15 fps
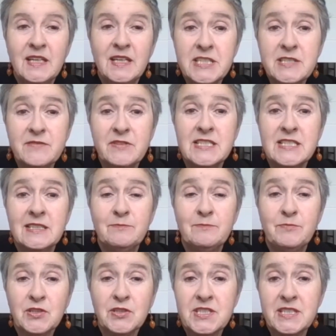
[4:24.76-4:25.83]
Critics of
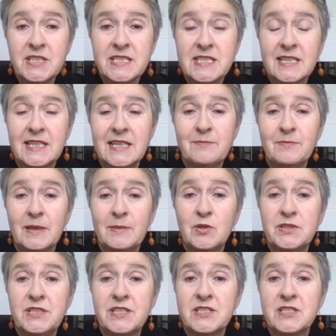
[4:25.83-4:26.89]
Islam bolster this claim by
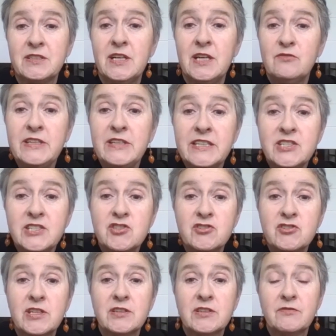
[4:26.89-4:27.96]
pointing to
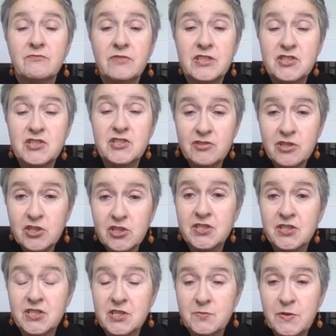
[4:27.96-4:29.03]

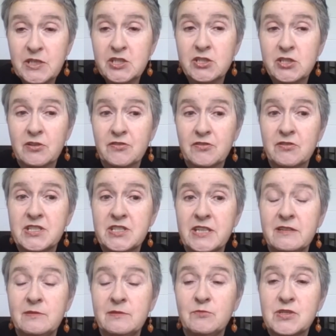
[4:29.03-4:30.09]
restrictions on speech in
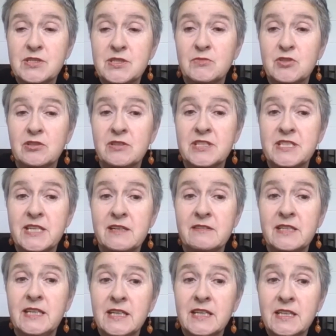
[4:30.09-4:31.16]
authoritarian Muslim
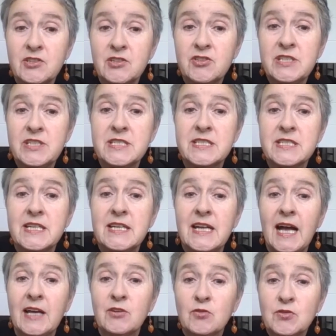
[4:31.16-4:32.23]
majoritarian countries,
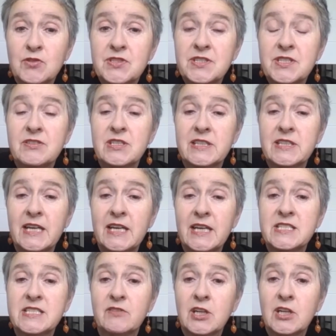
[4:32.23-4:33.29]
and also to cases
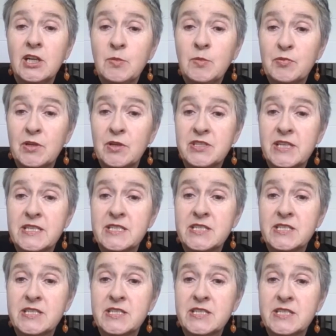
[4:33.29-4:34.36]
of global
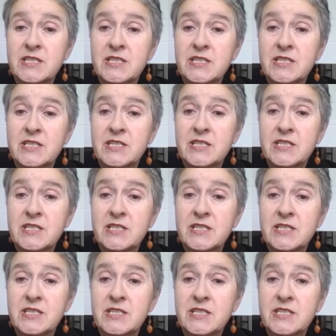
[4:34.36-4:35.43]
protest or even violence
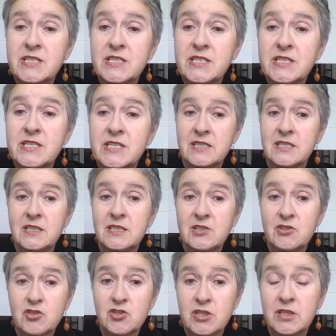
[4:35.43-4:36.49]
by Muslims reacting to
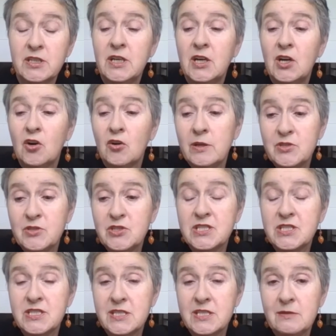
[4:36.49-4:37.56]
literature or
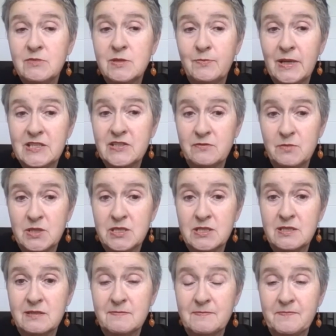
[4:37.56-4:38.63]
images deemed
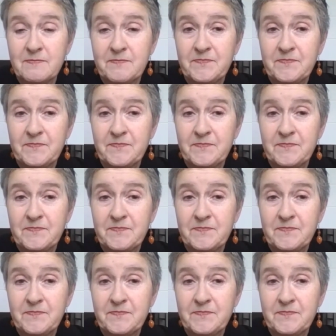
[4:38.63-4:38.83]
blasphemous.